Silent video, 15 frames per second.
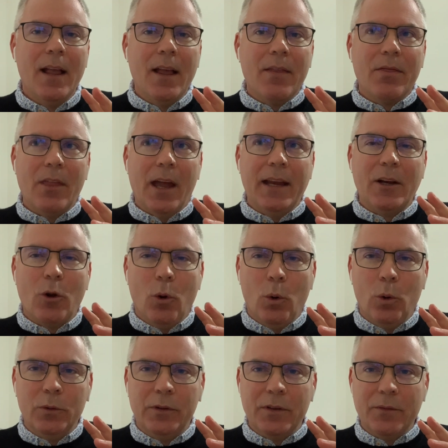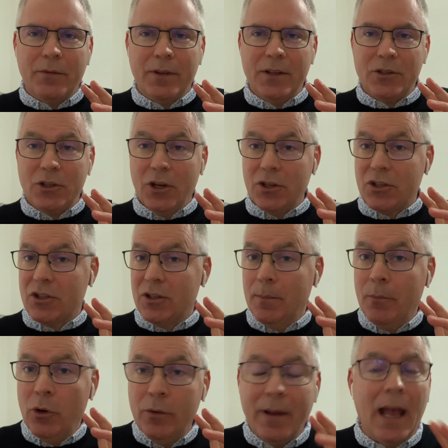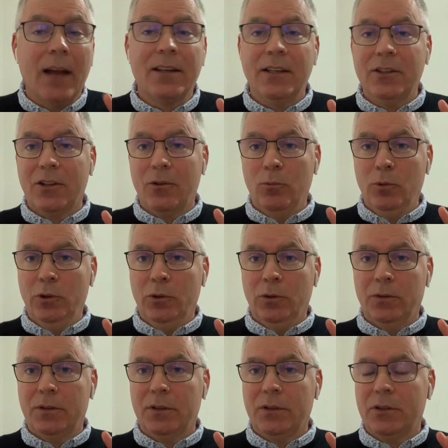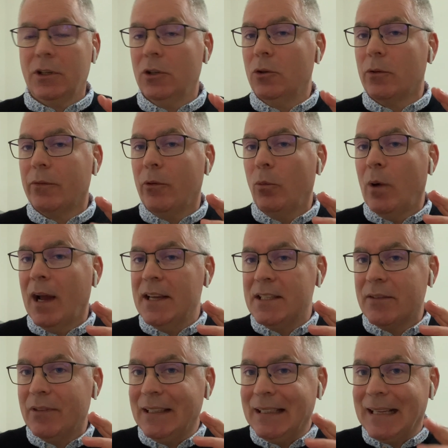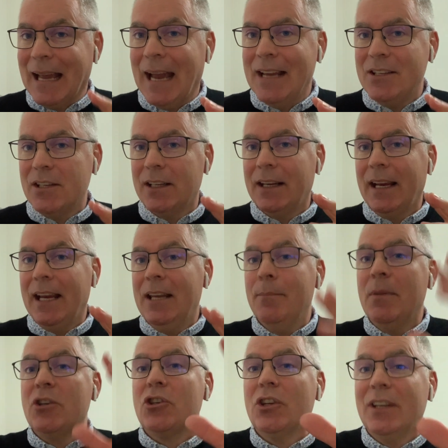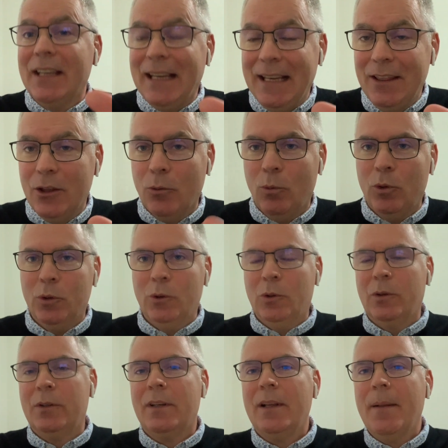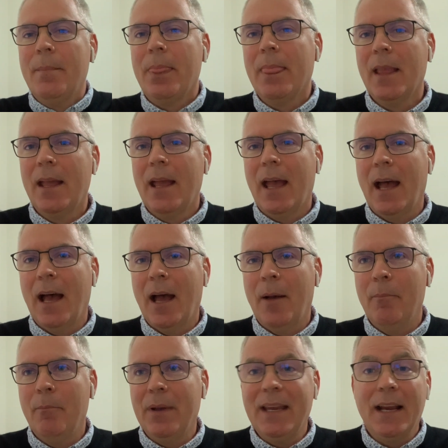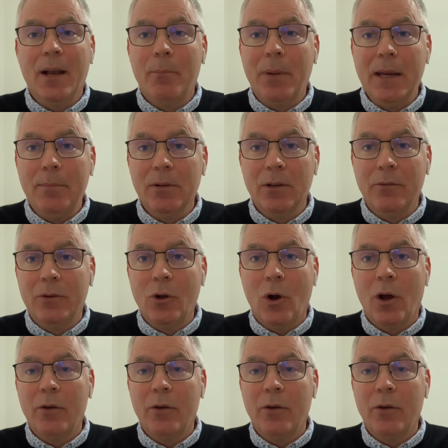they called for the church to move out into the world, to look for ways of engaging in mission in the world, being a people of God